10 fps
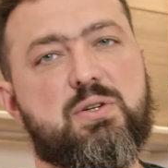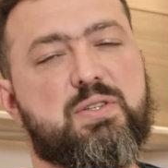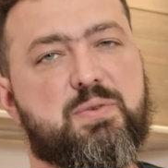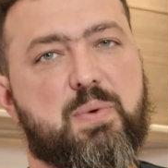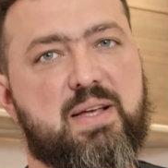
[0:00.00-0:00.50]
dough
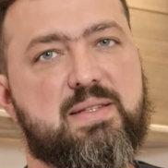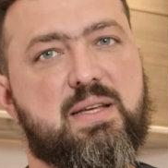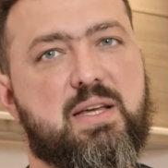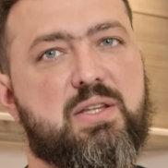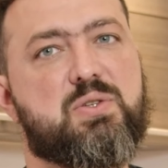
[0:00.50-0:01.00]
is
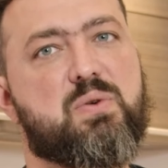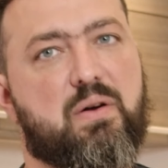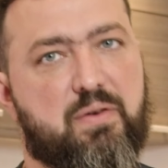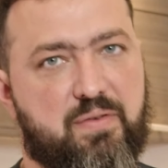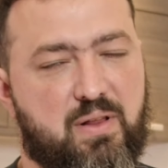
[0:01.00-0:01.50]
resting and do
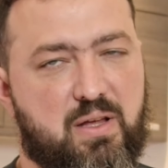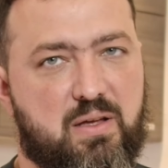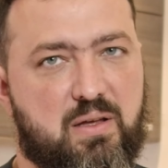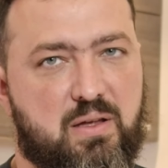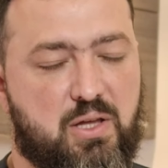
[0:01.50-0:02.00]
our filling.
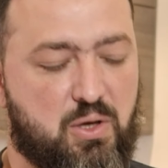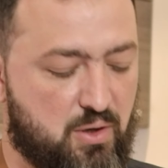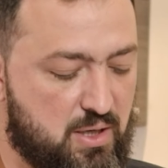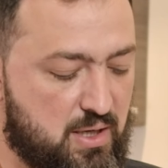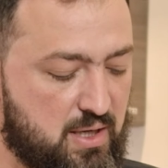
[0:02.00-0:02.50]
You're gonna